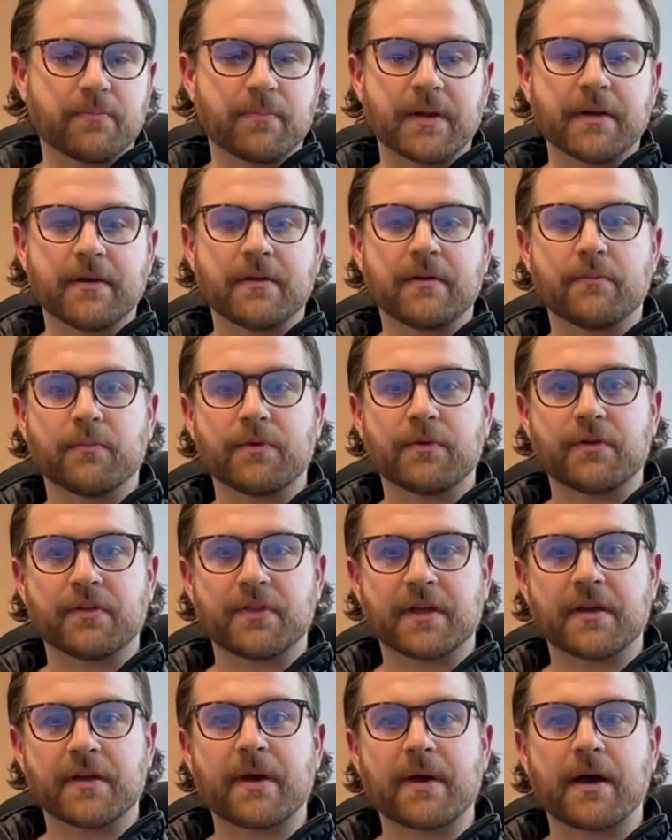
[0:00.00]
But when you
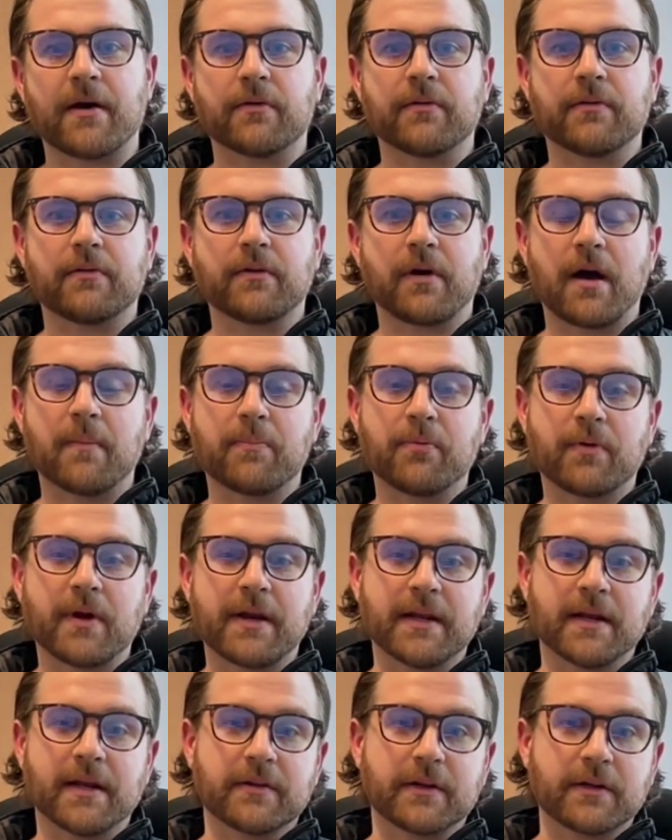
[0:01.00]
think about
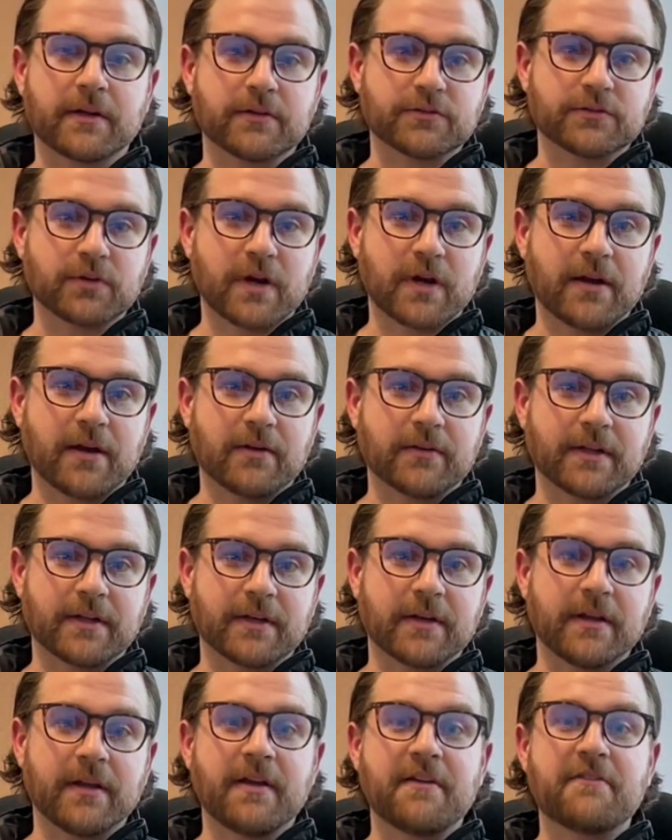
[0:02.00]
operating a clinical trial
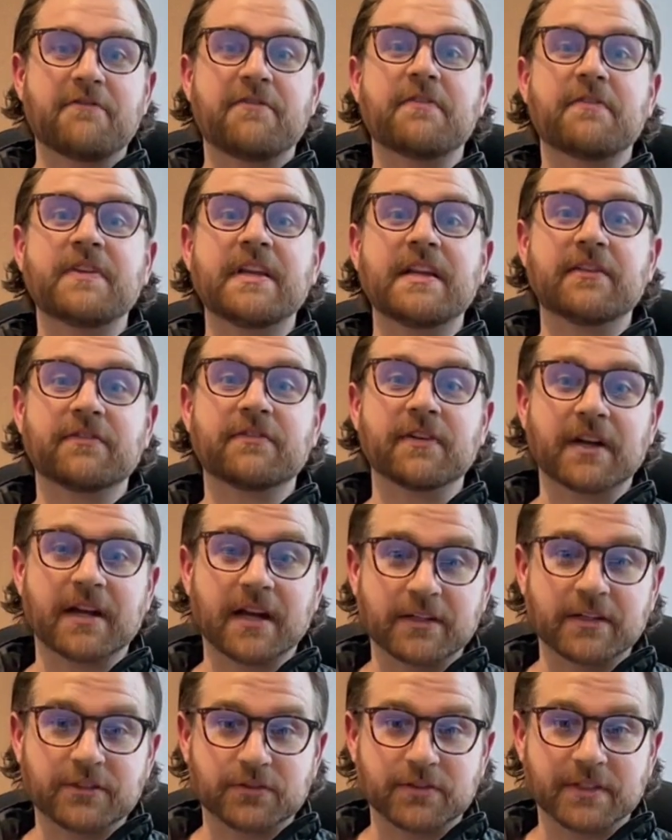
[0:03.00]
in 50 different
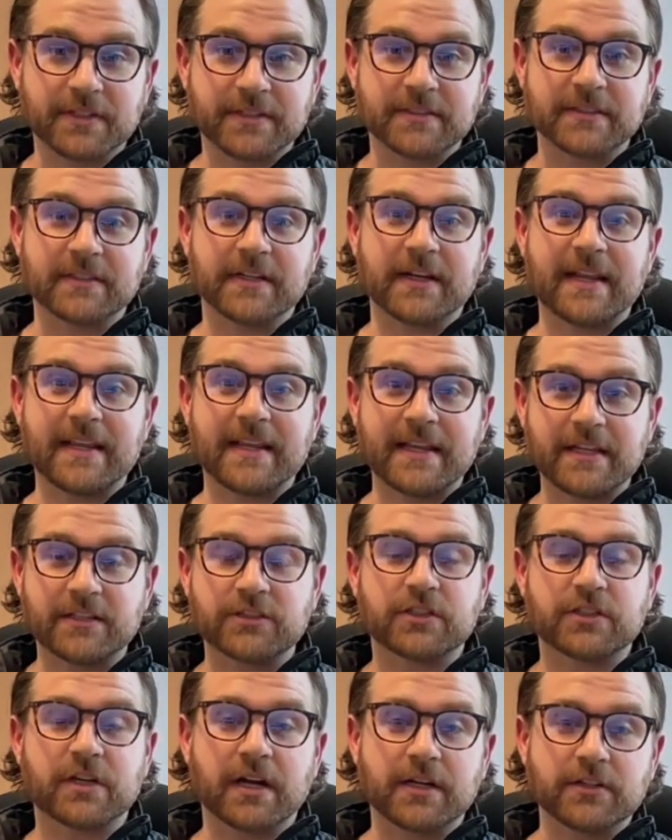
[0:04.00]
countries, and
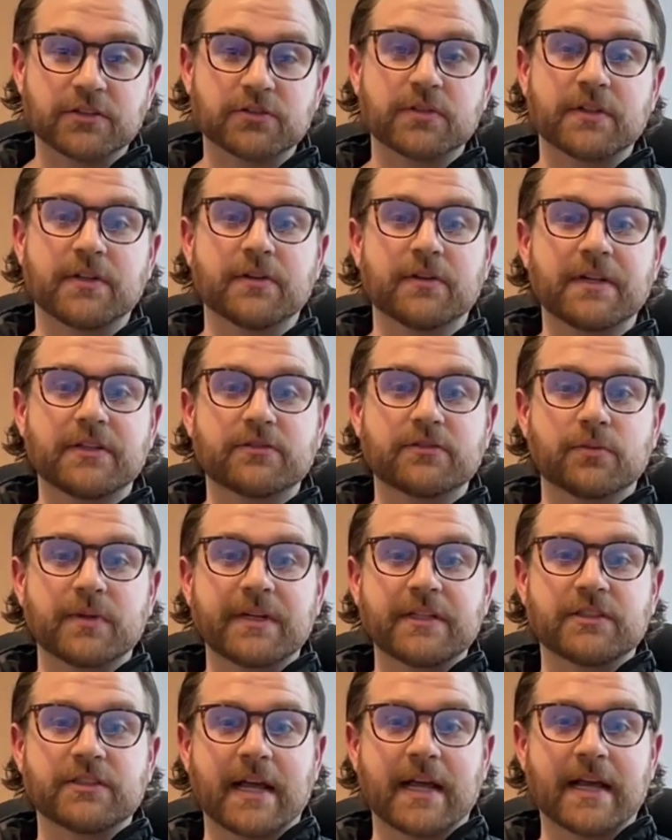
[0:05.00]
each country or each
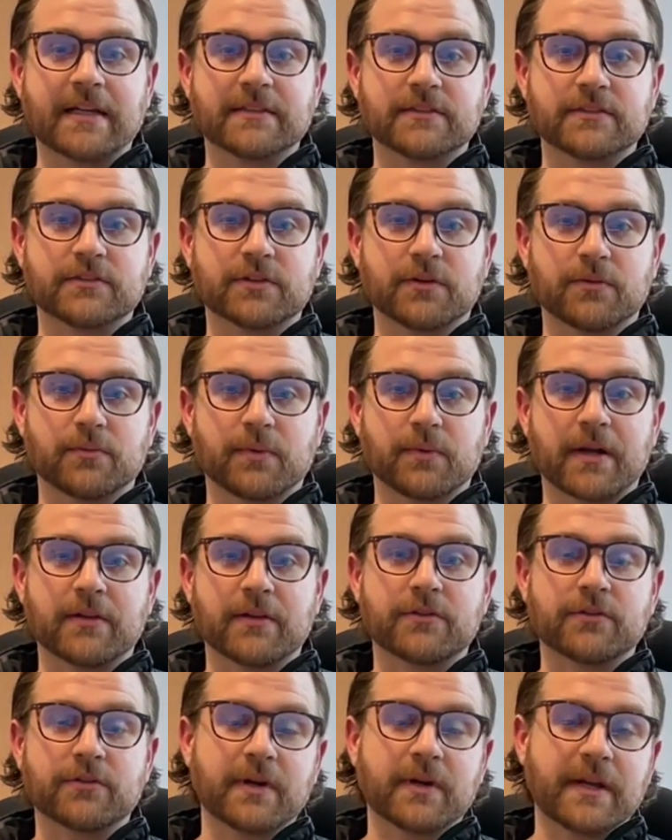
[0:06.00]
region has its own
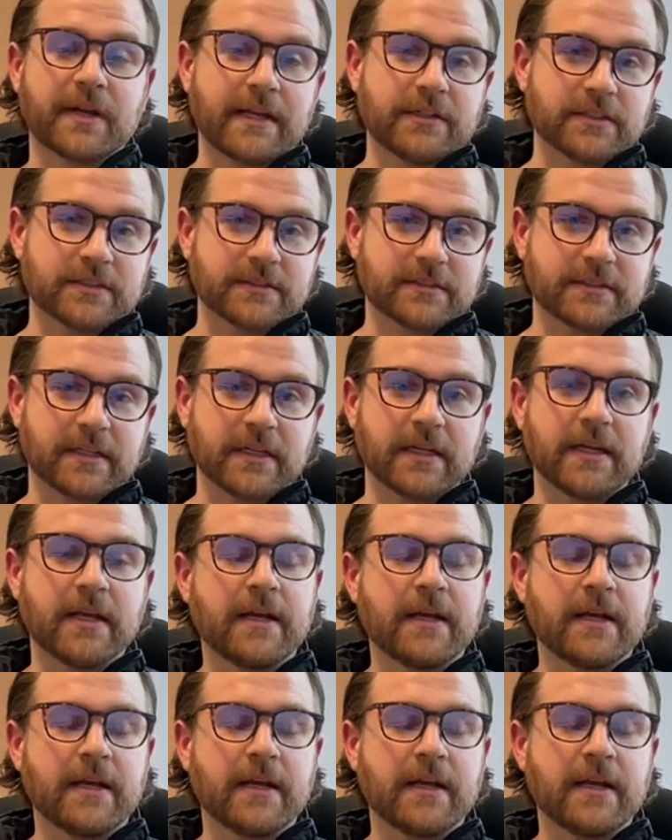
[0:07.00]
regulatory agency,